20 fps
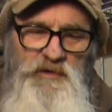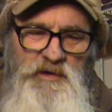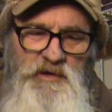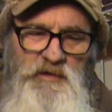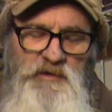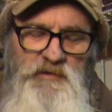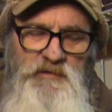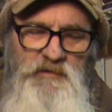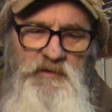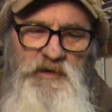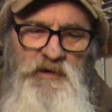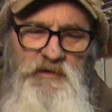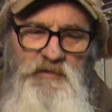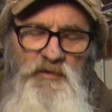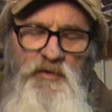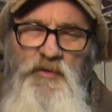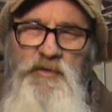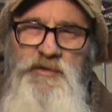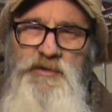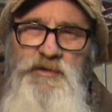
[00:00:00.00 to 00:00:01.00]
and
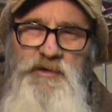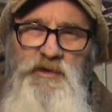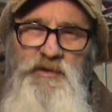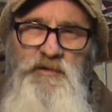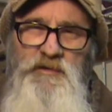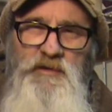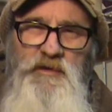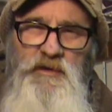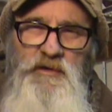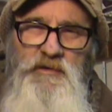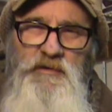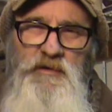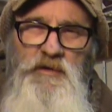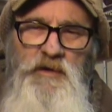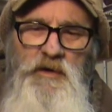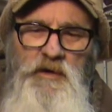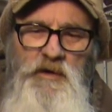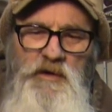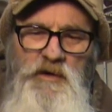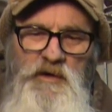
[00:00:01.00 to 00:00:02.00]
horse shit
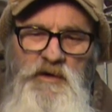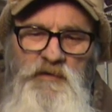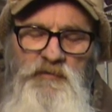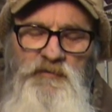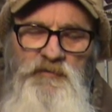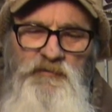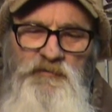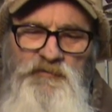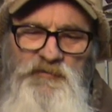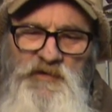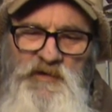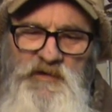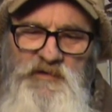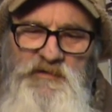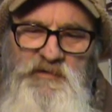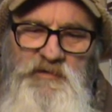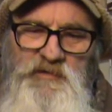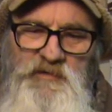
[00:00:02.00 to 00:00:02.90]
that